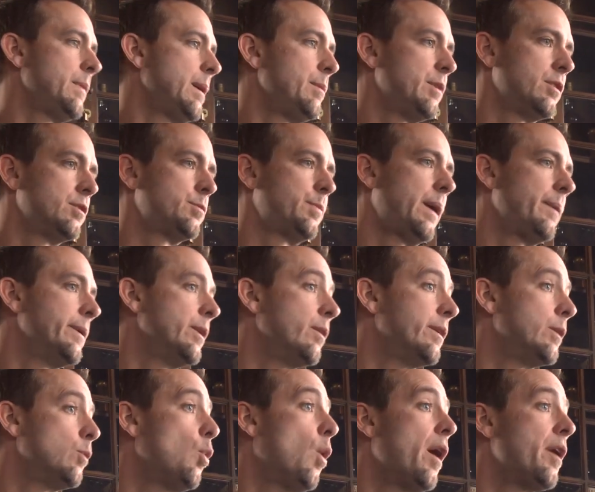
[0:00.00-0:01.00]
Maybe there's probably
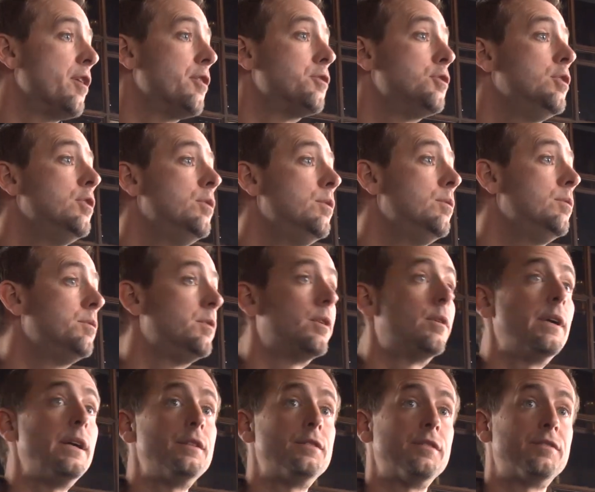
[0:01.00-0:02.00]
only 1 or 2
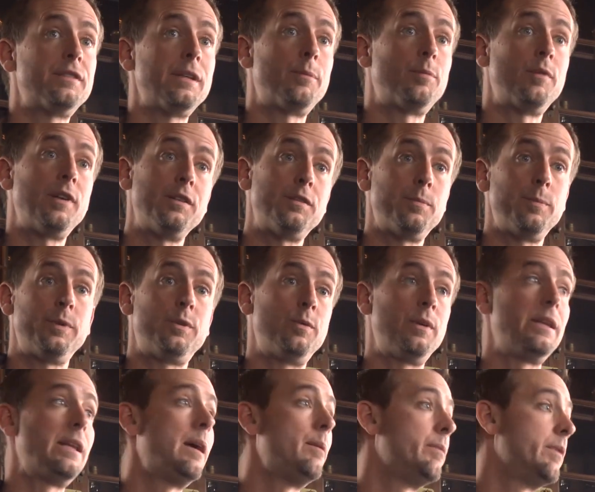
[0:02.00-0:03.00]
degrees of separation
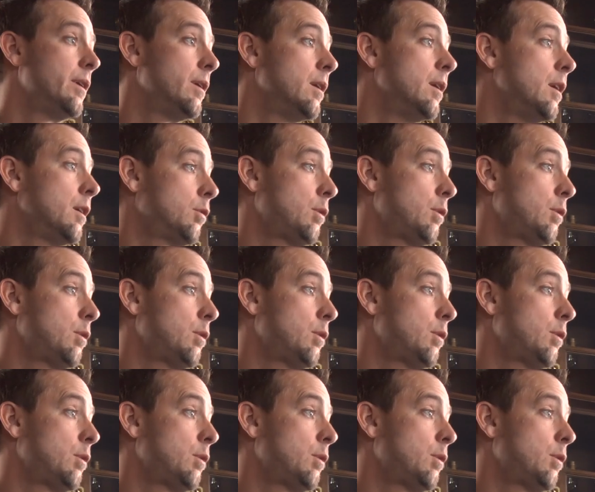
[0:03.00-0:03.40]
between them and a